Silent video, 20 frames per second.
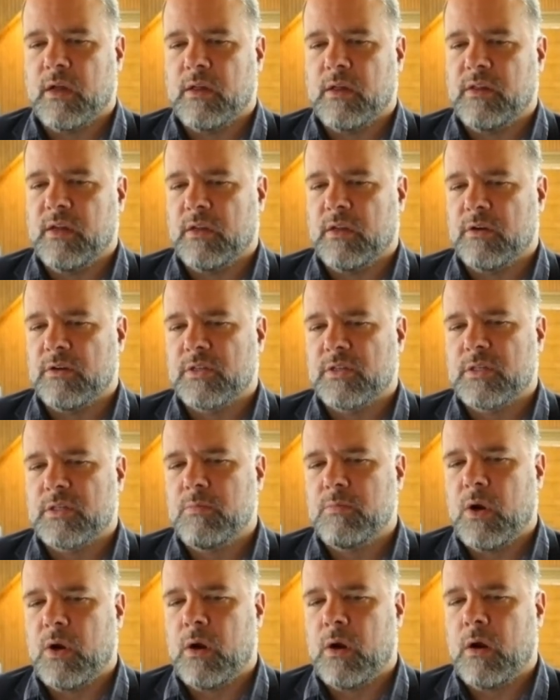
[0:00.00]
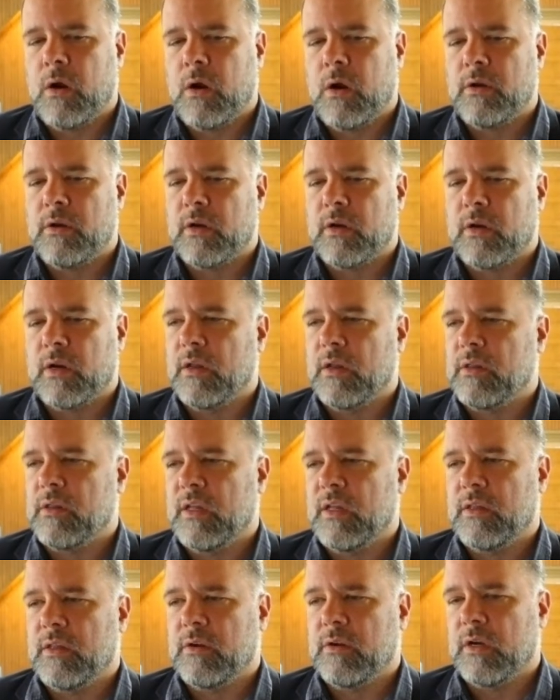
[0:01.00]
they're gonna think they're smart, they're
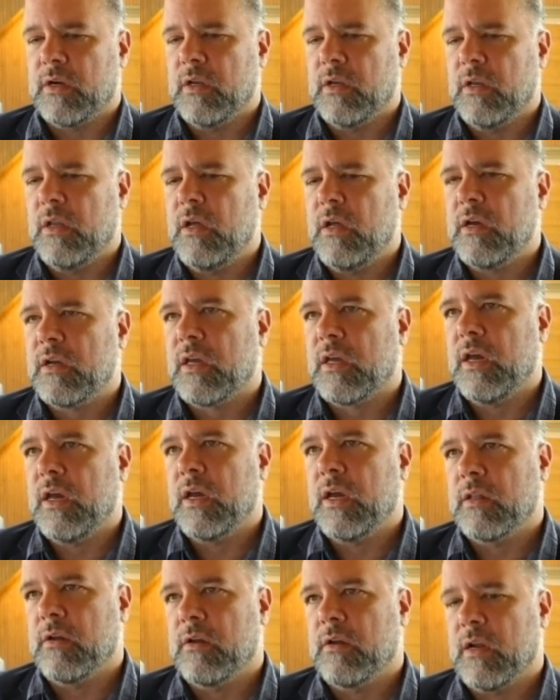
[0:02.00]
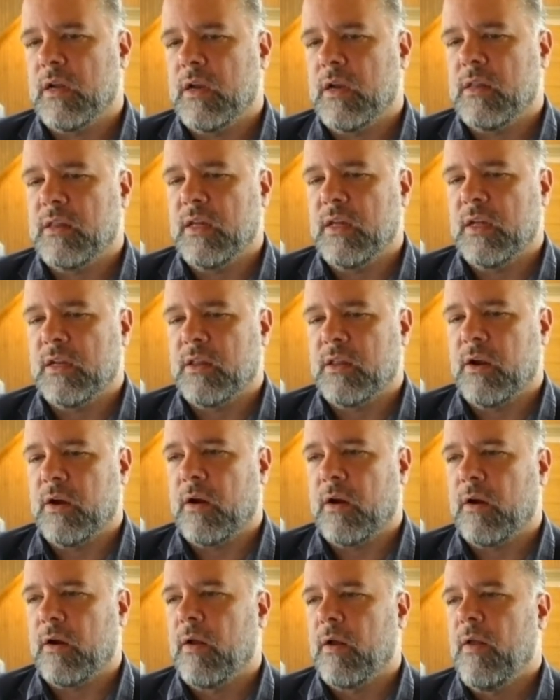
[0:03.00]
gonna think they're good looking, they're gonna think
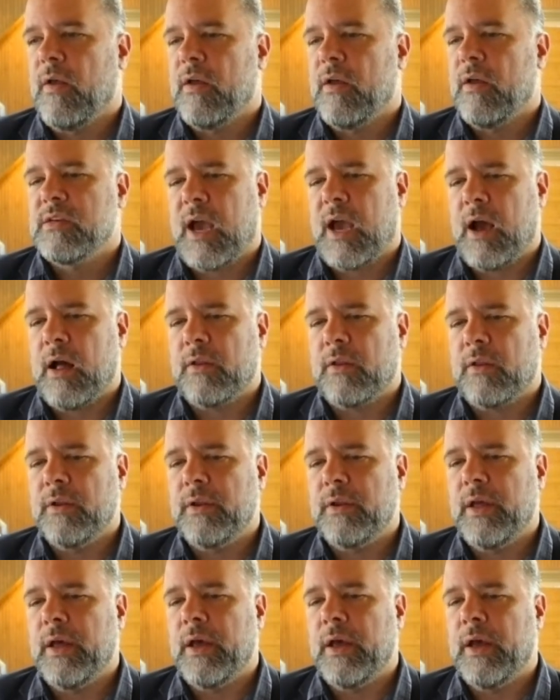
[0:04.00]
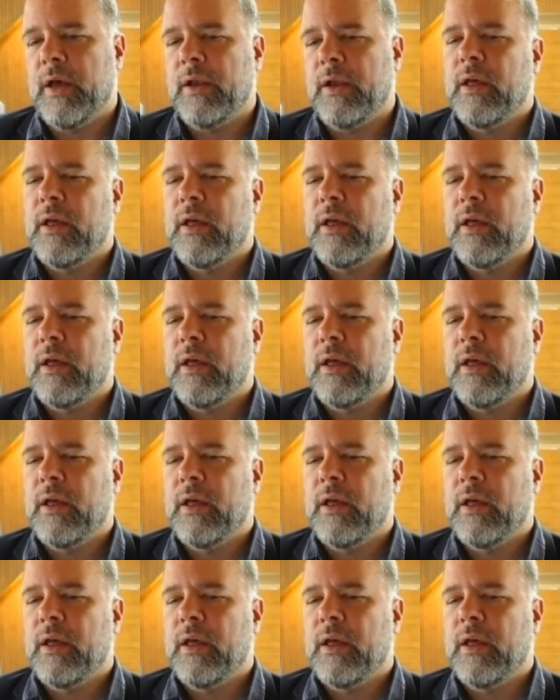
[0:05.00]
they're talented,